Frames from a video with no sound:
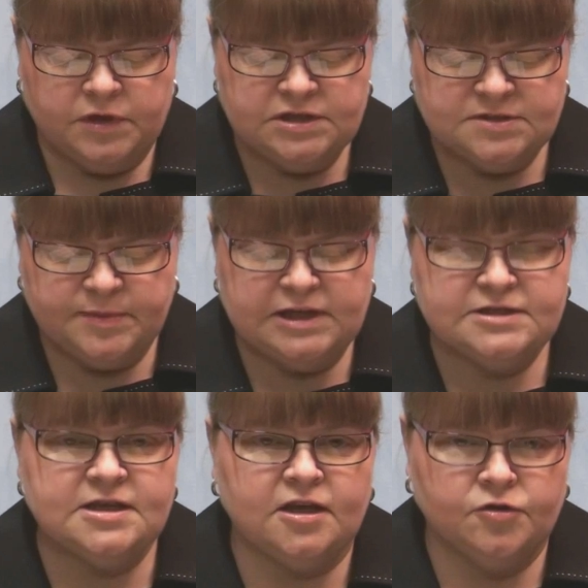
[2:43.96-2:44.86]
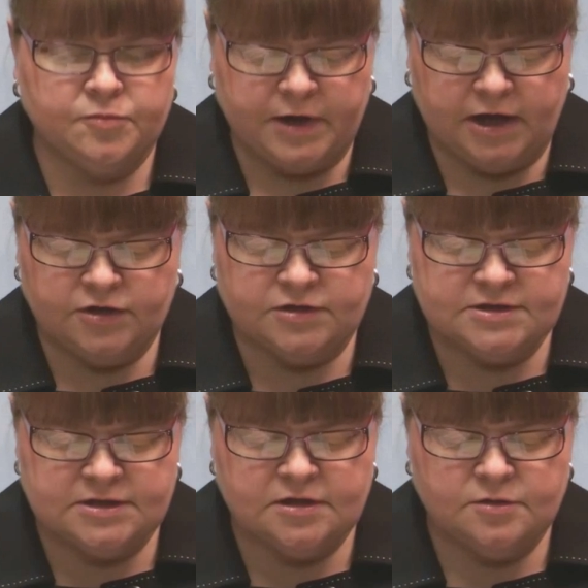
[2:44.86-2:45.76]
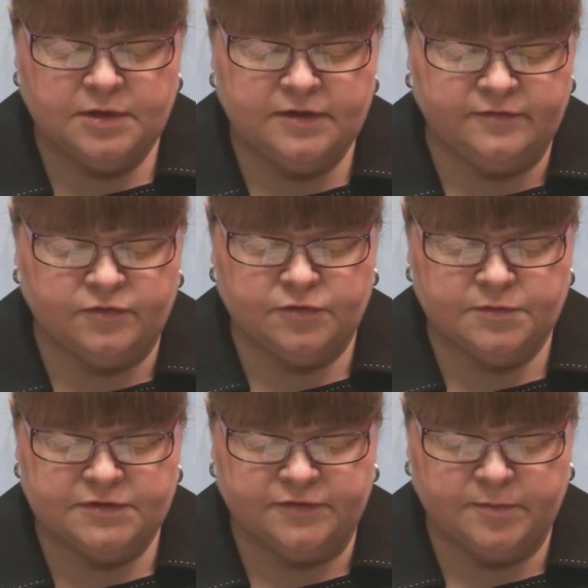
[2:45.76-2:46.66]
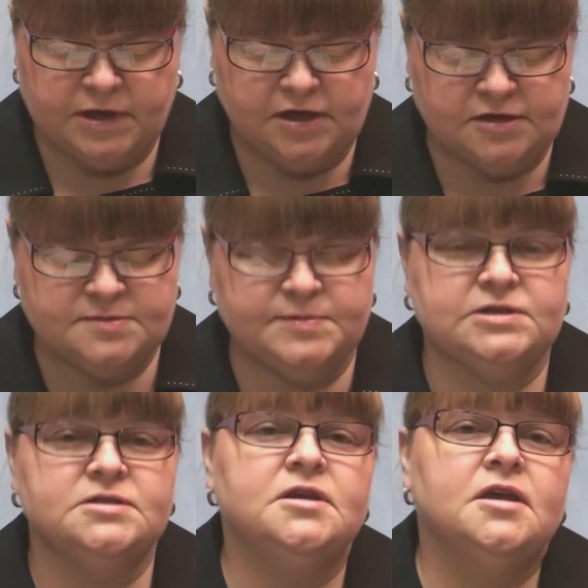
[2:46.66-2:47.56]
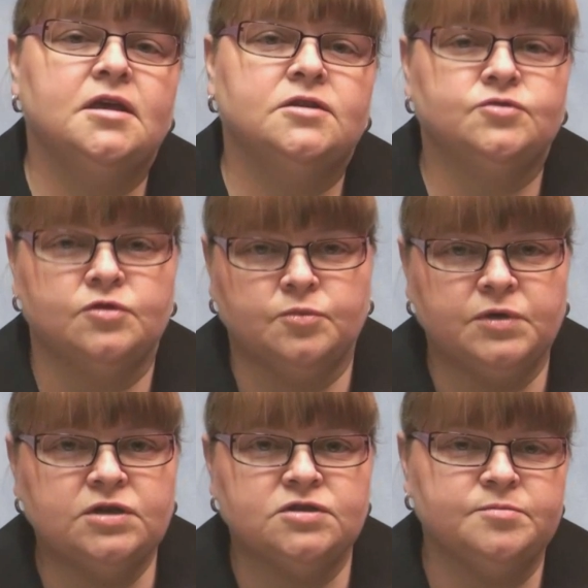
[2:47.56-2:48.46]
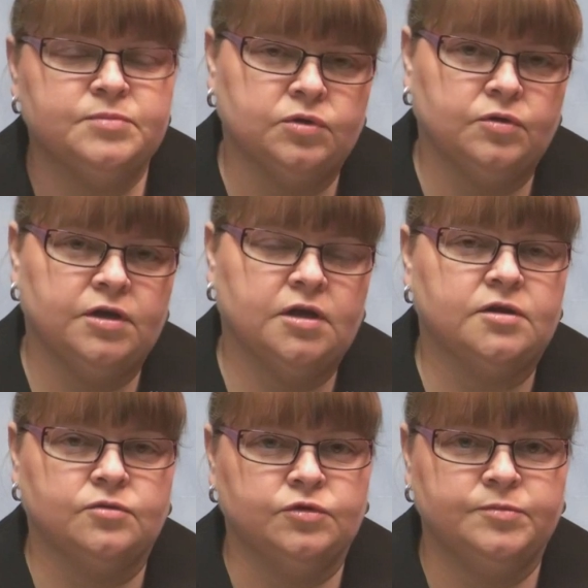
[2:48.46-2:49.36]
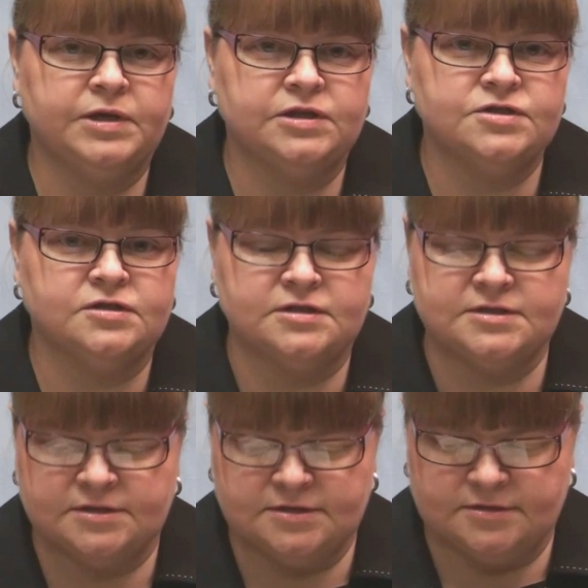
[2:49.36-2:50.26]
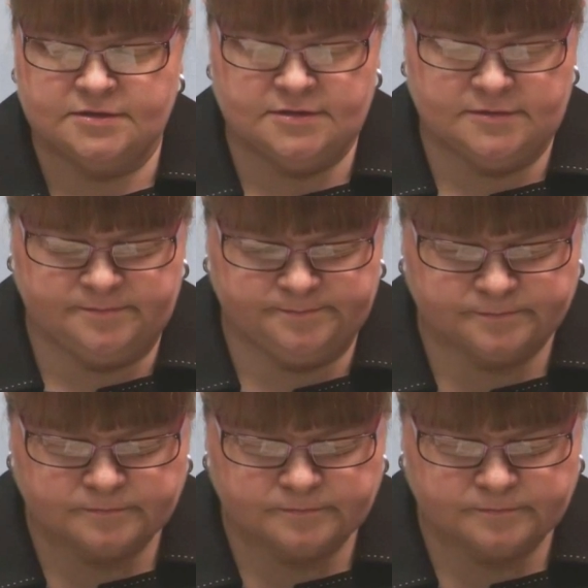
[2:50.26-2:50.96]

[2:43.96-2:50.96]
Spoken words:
With SPAEN's help, I could see the way forward for my husband so that we could employ our own personal assistants.